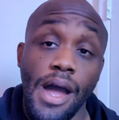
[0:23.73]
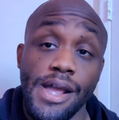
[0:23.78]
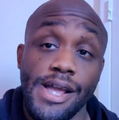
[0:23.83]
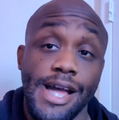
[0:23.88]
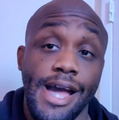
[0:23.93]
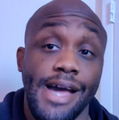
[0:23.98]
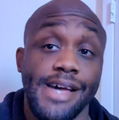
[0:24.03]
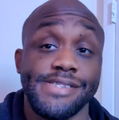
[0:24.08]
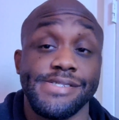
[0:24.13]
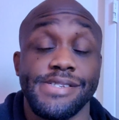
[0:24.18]
All
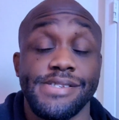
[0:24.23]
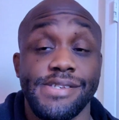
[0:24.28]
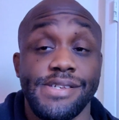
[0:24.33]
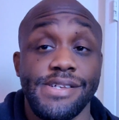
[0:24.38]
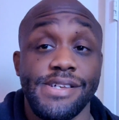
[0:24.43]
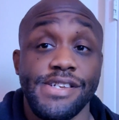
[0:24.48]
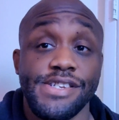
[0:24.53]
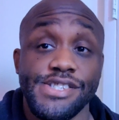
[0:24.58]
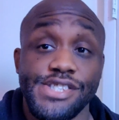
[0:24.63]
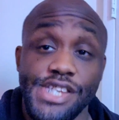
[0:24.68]
right, guys.
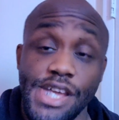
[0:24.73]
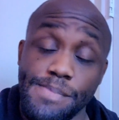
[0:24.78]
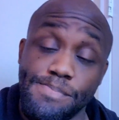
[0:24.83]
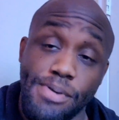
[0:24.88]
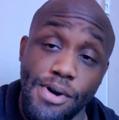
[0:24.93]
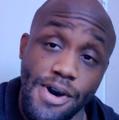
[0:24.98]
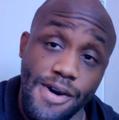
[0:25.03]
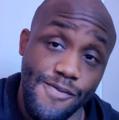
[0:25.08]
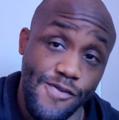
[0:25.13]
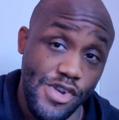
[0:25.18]

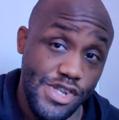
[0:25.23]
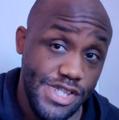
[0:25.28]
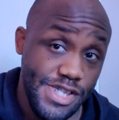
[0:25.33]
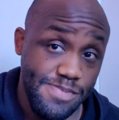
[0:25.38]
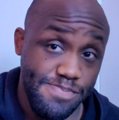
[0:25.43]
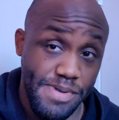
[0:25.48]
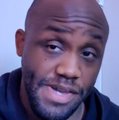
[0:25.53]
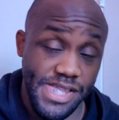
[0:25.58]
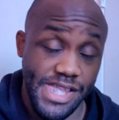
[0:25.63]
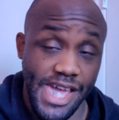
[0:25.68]
Jake Paul
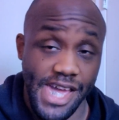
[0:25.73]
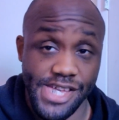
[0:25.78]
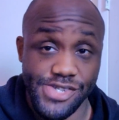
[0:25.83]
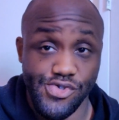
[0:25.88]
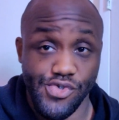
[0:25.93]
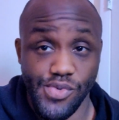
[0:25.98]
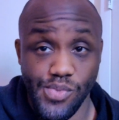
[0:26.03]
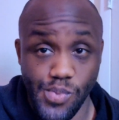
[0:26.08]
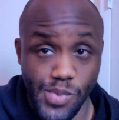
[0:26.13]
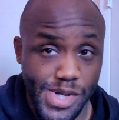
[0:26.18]
versus Ben
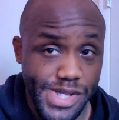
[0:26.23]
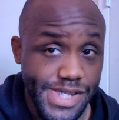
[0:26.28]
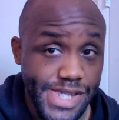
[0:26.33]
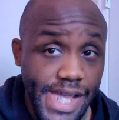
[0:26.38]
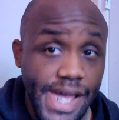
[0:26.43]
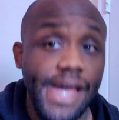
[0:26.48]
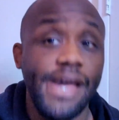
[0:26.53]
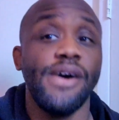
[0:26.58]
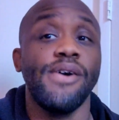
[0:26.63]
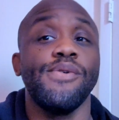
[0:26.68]
Askren went
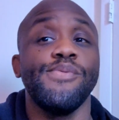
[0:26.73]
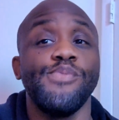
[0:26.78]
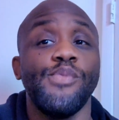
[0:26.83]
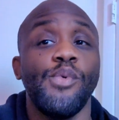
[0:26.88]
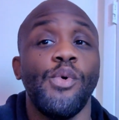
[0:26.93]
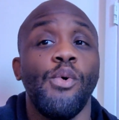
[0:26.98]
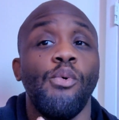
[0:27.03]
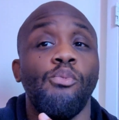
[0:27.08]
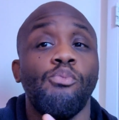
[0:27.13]
down.